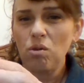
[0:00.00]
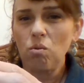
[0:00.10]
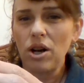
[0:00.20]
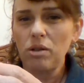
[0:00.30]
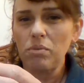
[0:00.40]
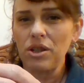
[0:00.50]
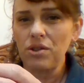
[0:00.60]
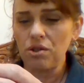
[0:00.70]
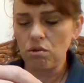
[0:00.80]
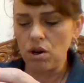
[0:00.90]

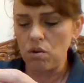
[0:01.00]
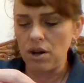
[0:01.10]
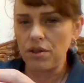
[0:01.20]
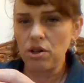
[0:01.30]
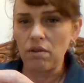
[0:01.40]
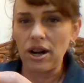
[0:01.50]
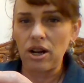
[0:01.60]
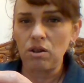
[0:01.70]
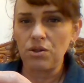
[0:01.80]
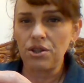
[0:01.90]
Watermelons grow on the
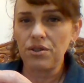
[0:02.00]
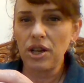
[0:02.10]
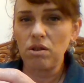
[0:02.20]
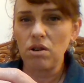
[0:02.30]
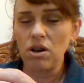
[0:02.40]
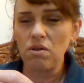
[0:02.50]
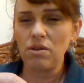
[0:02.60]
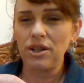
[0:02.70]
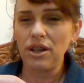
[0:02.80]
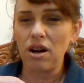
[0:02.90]
ground. They
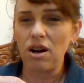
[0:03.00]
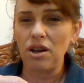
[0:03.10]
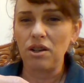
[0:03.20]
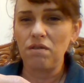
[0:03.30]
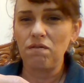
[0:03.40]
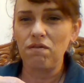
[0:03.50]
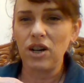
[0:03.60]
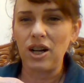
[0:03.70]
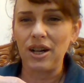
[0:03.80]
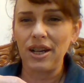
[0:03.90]
grow on a
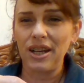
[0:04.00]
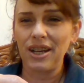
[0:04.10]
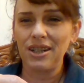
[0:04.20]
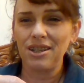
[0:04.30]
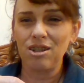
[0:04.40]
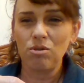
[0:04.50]
vine.